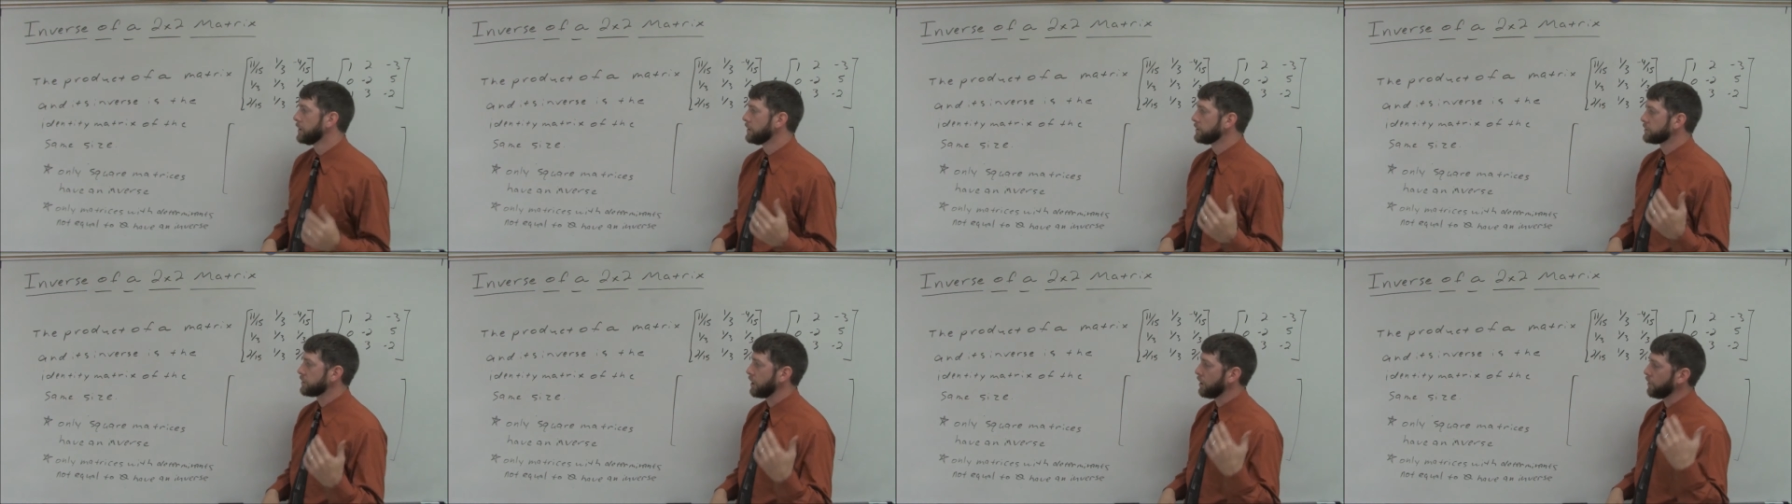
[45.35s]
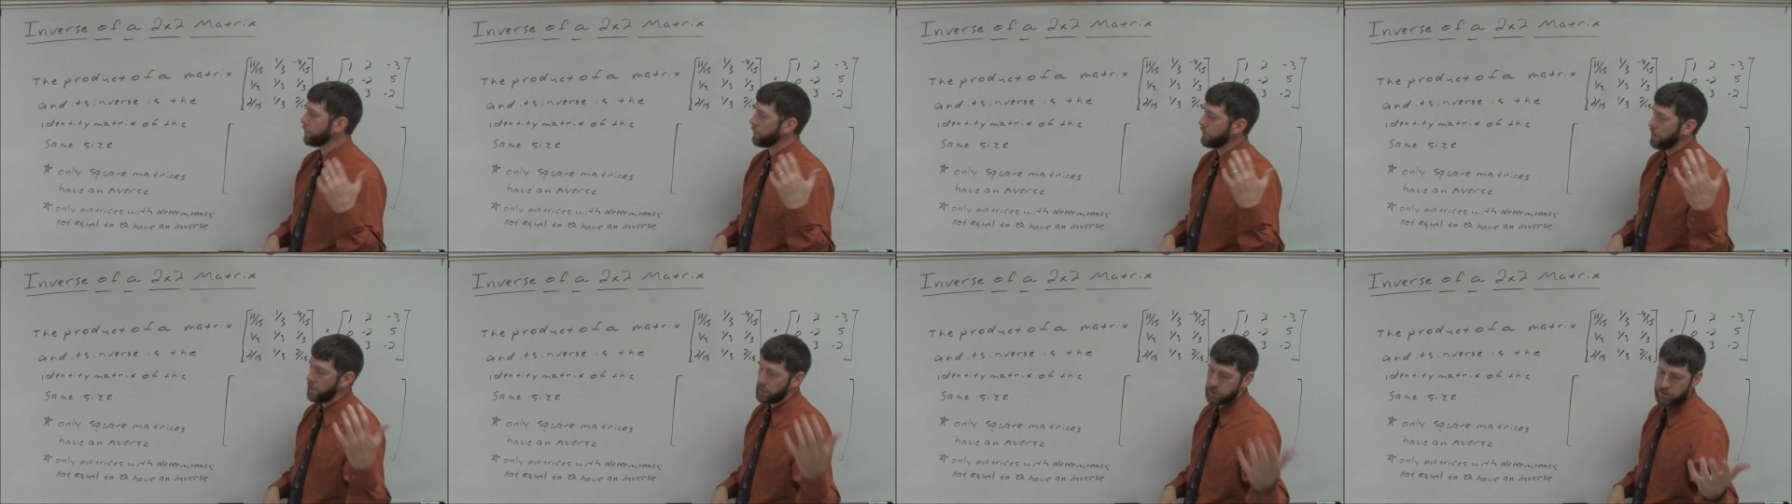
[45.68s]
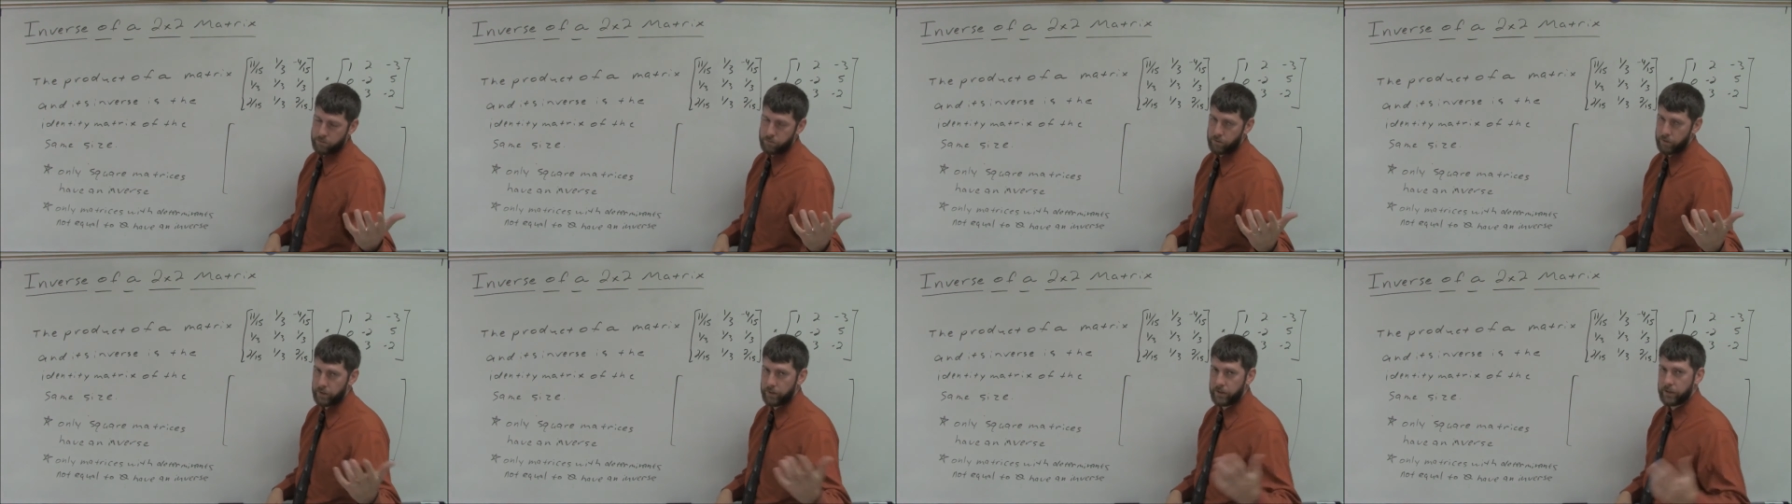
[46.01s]
So
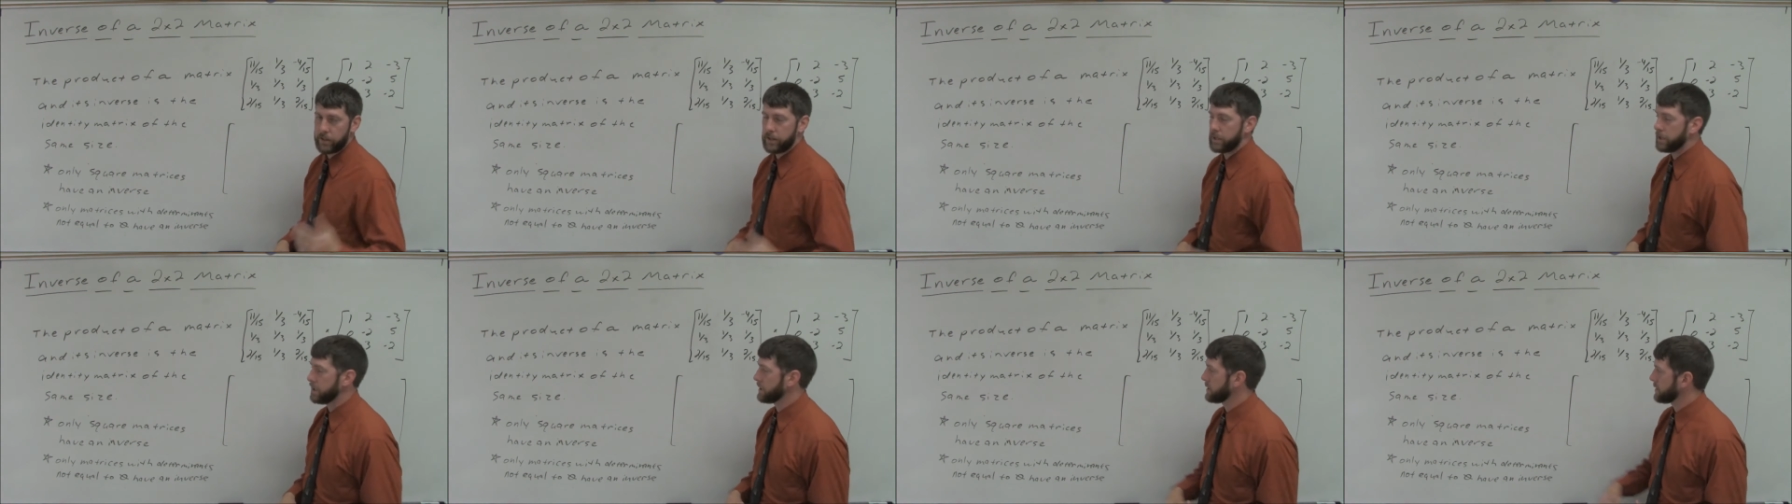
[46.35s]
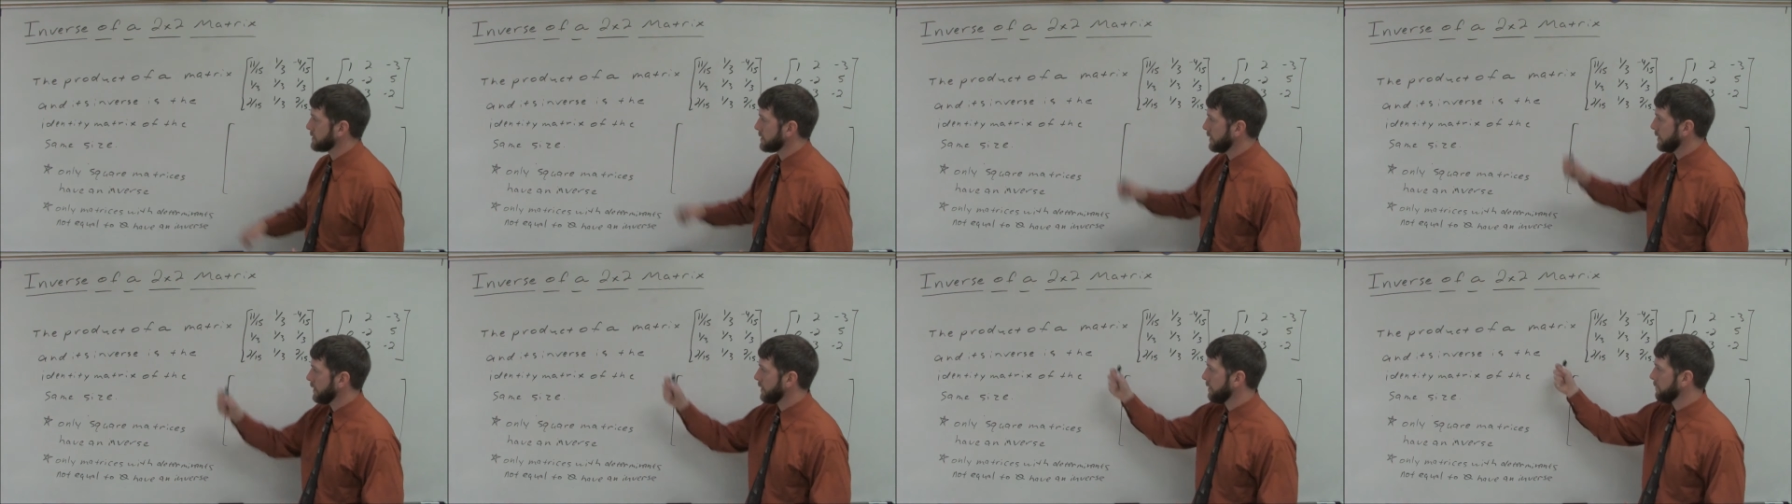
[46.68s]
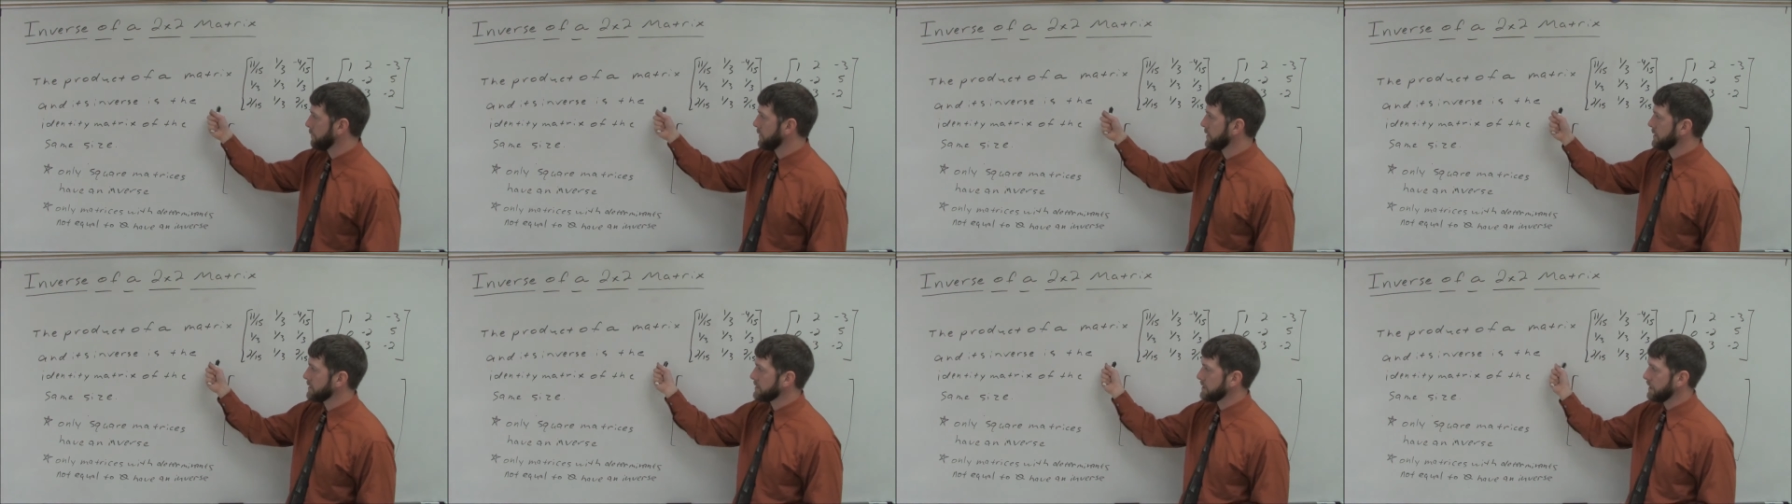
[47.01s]
that's what this
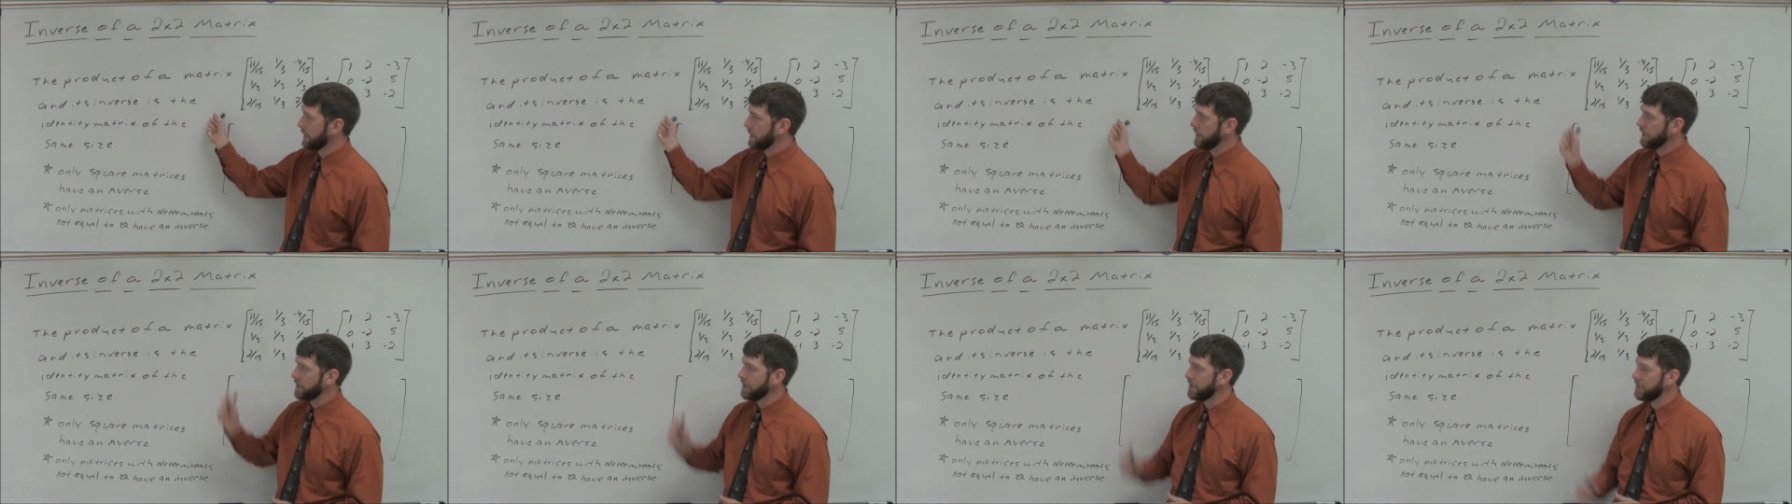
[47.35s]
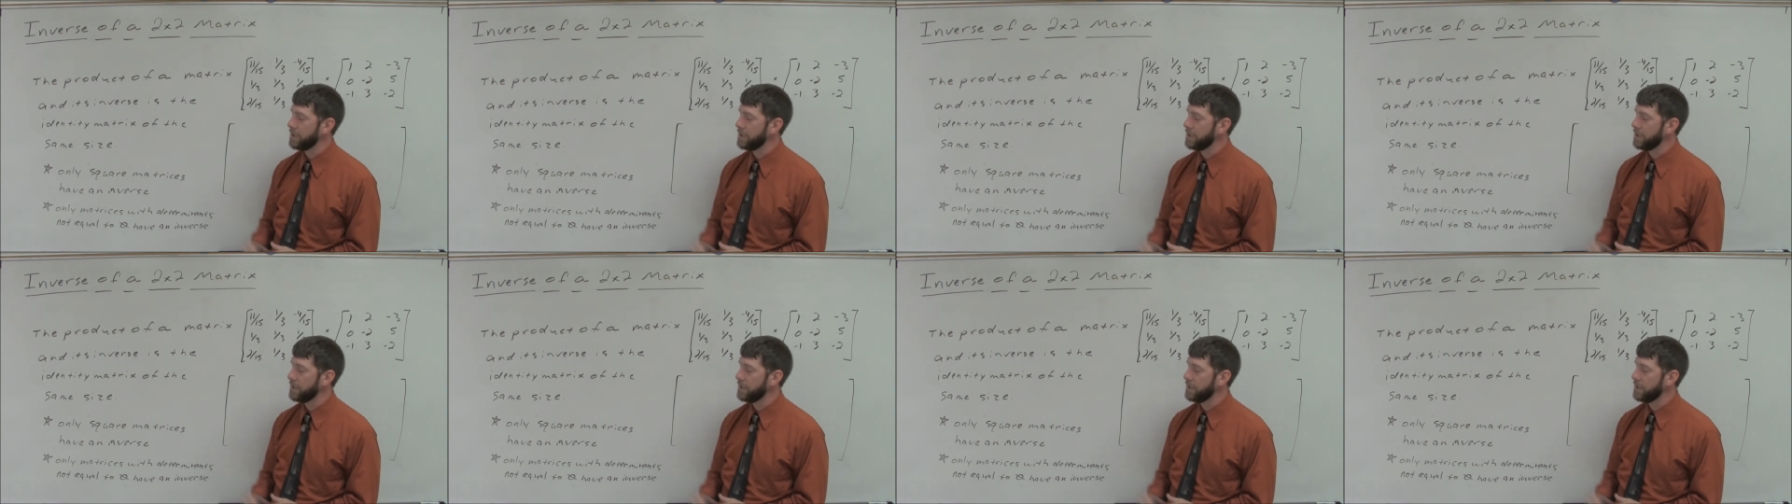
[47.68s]
uh, is saying.